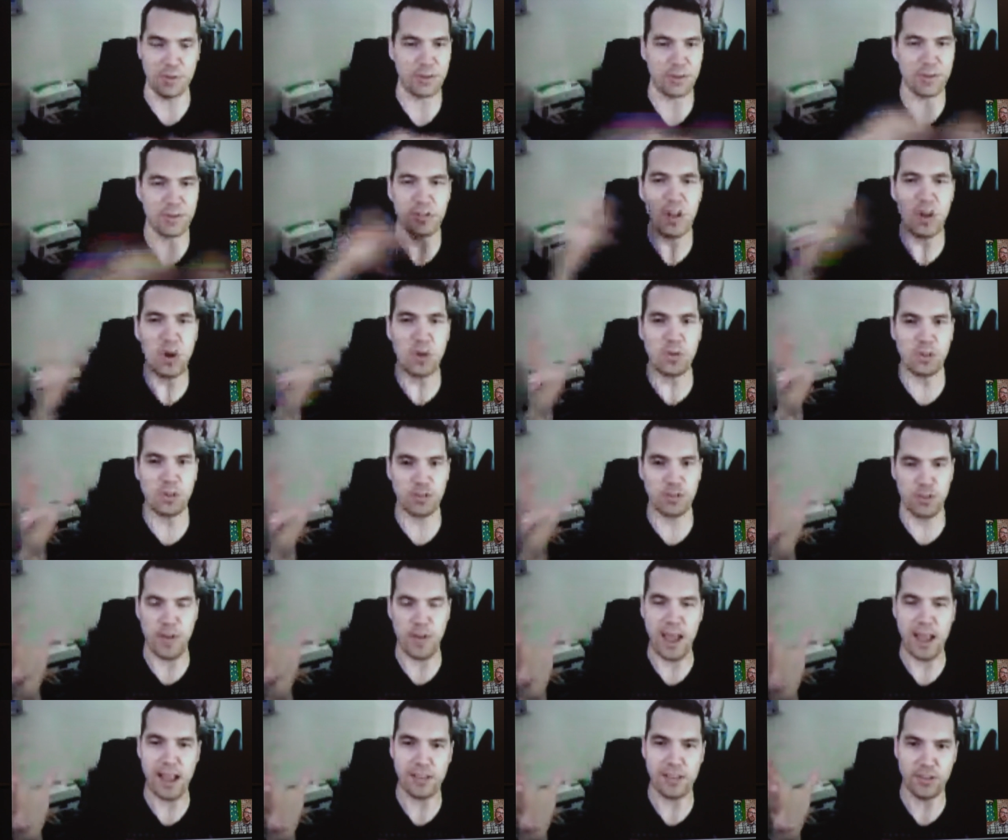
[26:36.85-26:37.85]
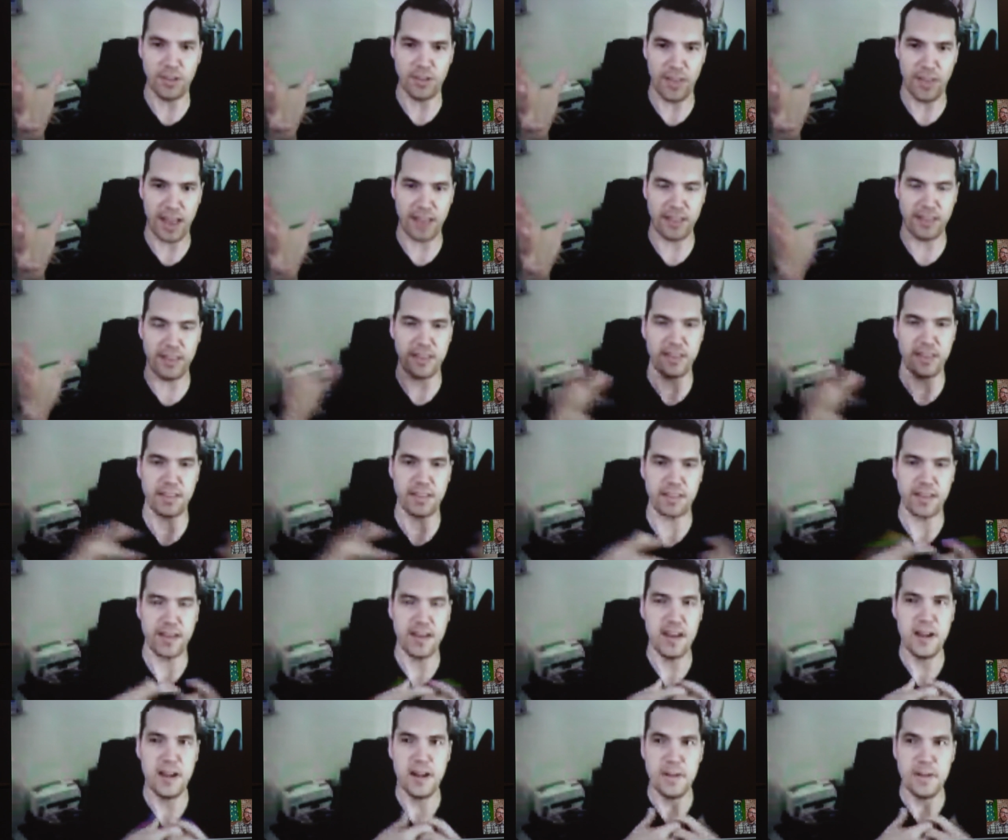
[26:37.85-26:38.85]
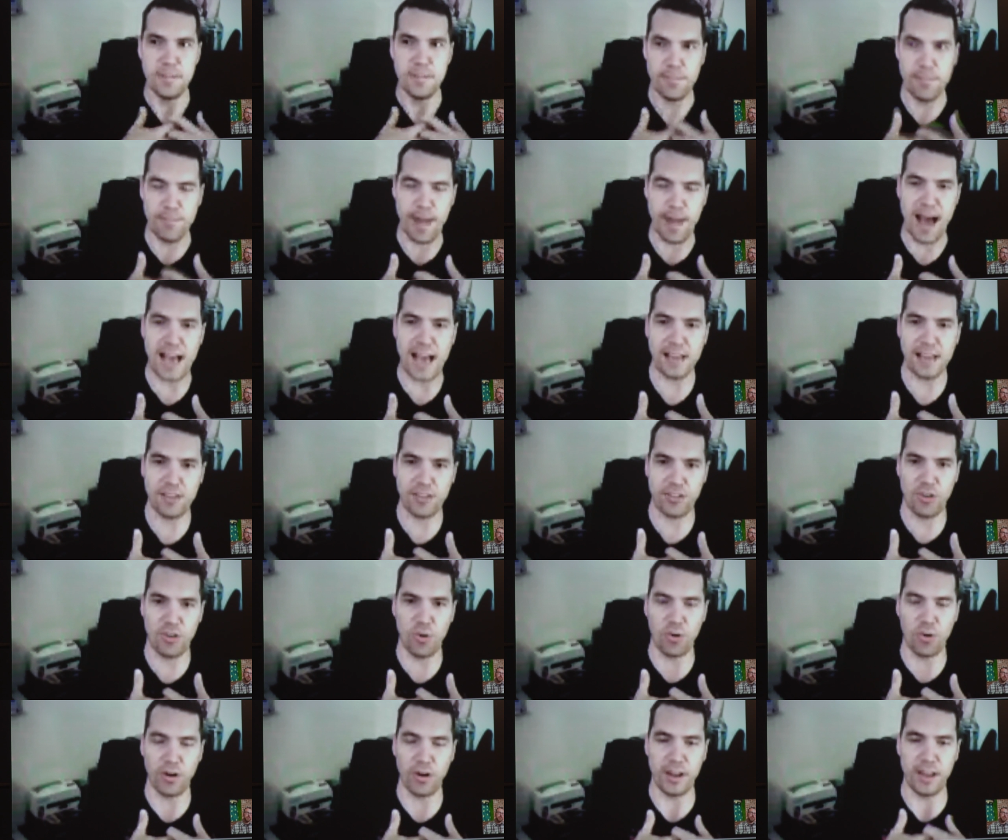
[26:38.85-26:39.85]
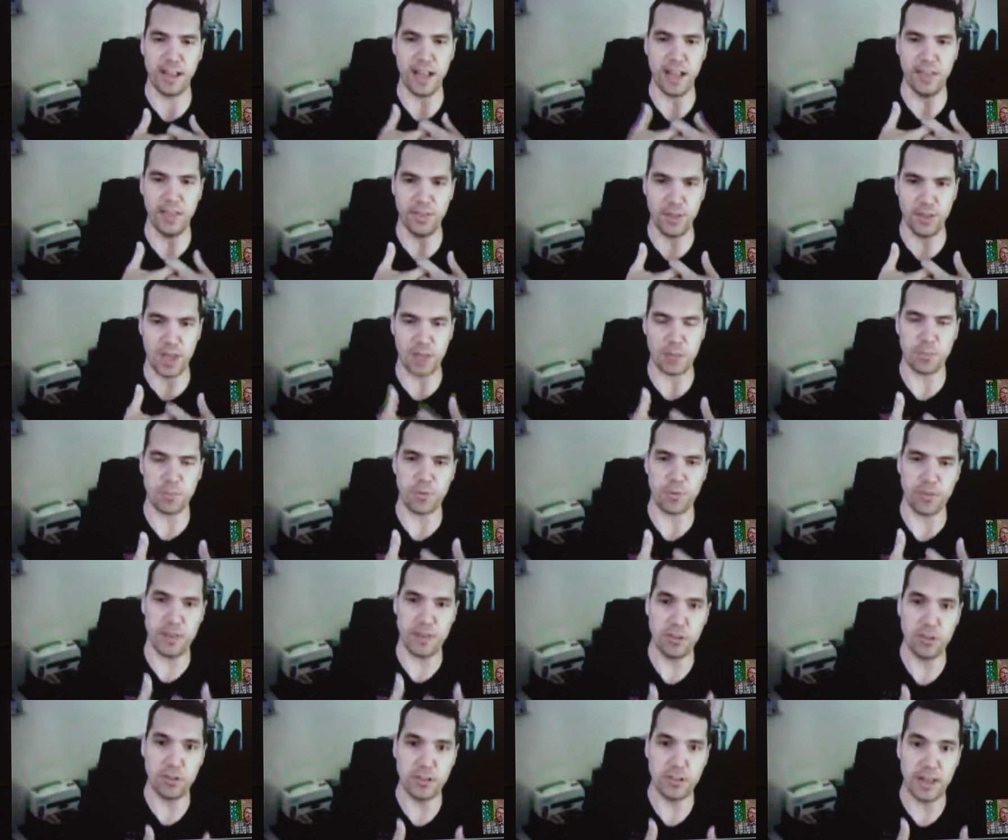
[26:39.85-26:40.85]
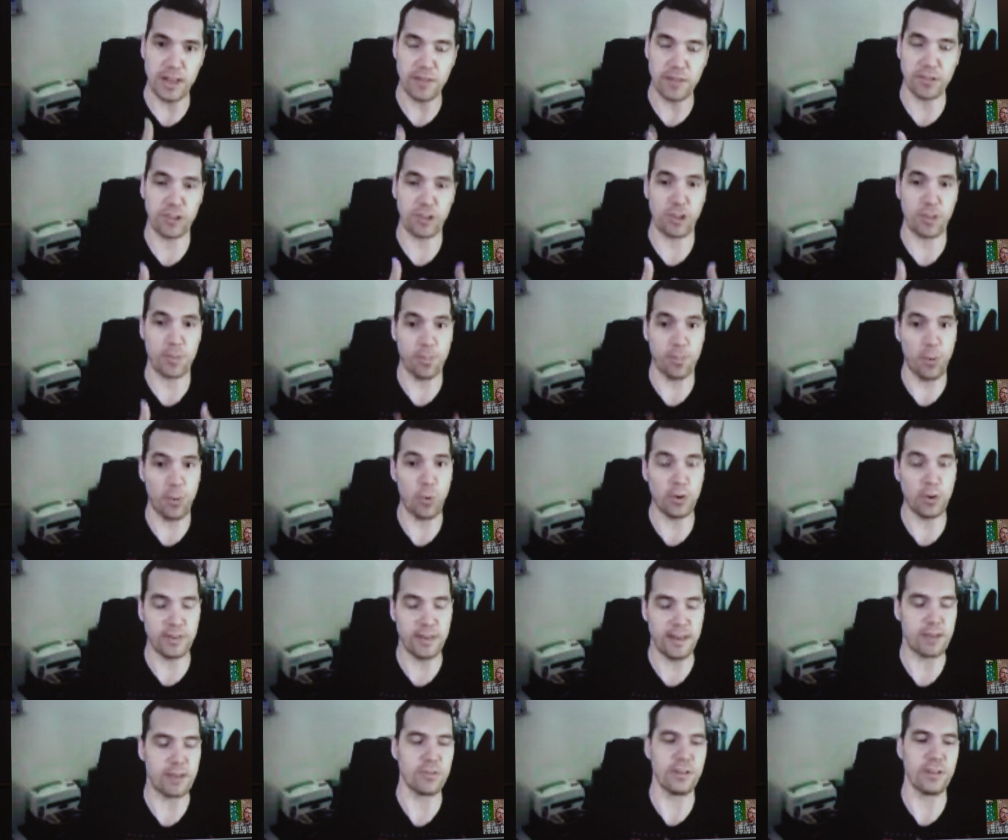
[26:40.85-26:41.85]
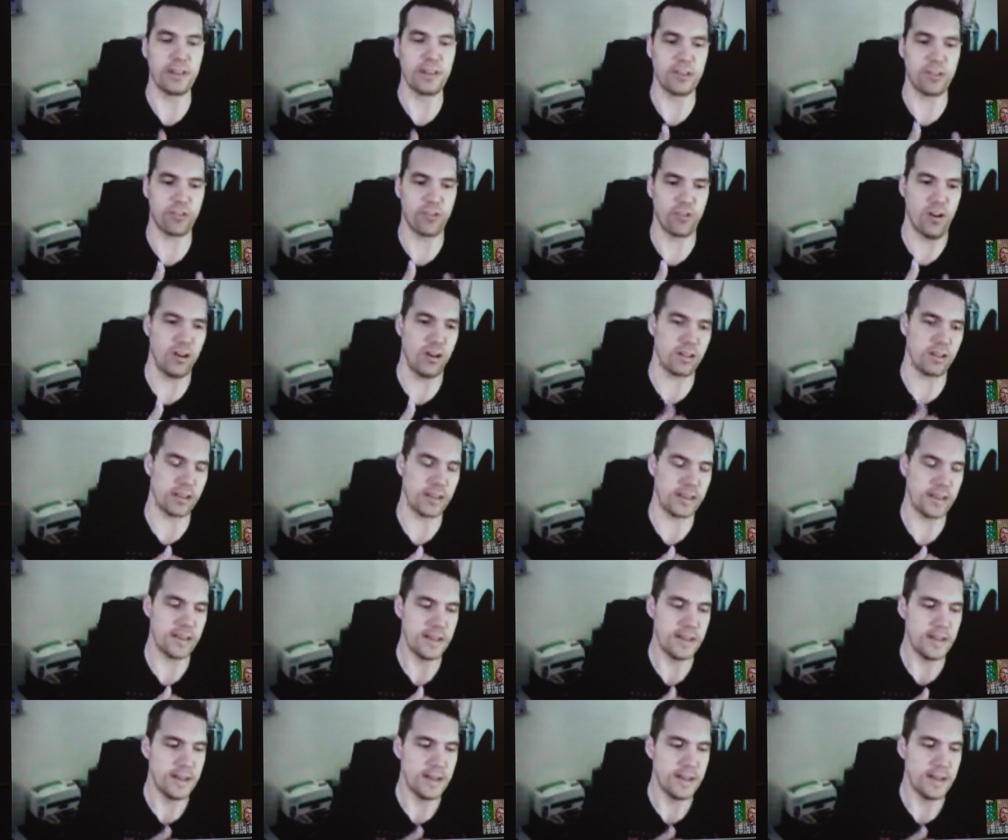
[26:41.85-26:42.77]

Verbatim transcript: There's no there's no answer to that. This is my story, and, and procedural levels support that really strongly.